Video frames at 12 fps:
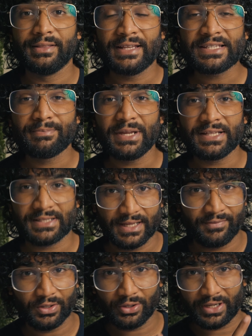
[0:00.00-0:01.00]
This means
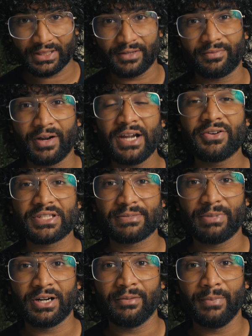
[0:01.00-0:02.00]
if you look at the fragrance
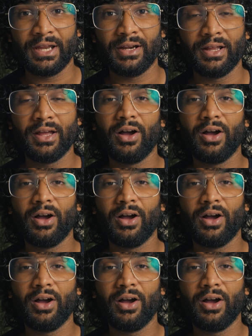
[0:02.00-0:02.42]
pyramid,